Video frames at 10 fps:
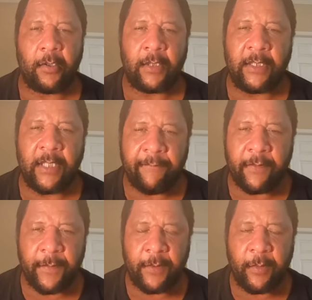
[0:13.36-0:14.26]
the
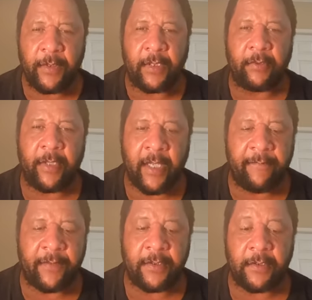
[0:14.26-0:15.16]
difference between the three
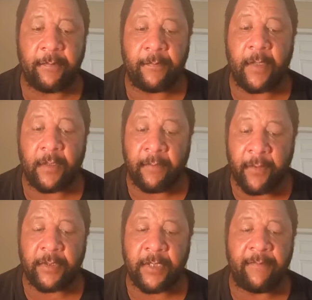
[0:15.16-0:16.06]
heavens the
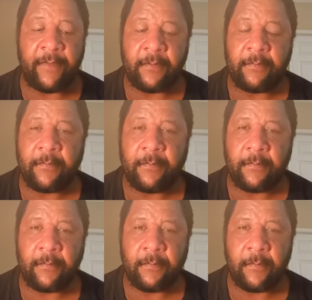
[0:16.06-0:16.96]
first heaven,
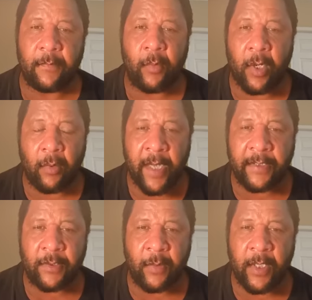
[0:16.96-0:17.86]
where
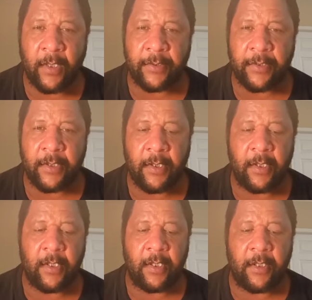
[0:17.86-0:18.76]
Christ dwells,
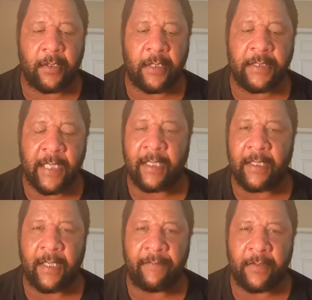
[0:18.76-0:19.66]
the
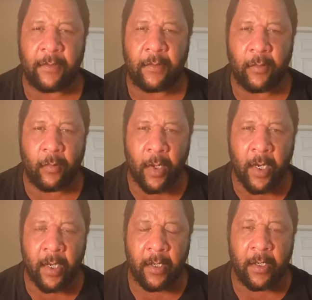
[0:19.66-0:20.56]
second heaven,
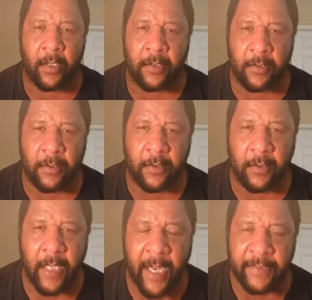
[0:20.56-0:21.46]
where
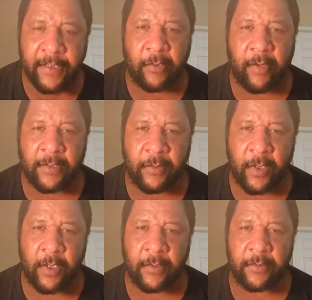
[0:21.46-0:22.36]
Antichrist
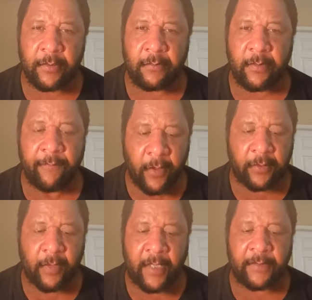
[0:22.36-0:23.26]
dwells, the
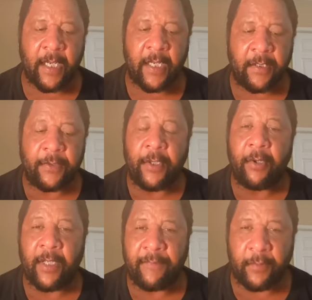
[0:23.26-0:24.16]
false Christ, and the
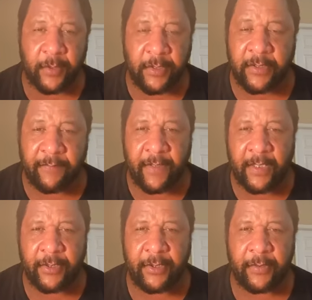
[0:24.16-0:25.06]
third heaven, which is the
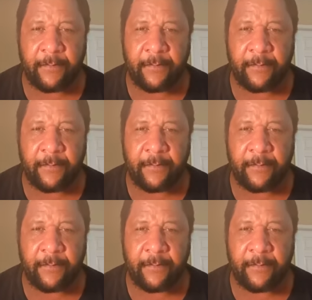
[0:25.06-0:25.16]
flesh.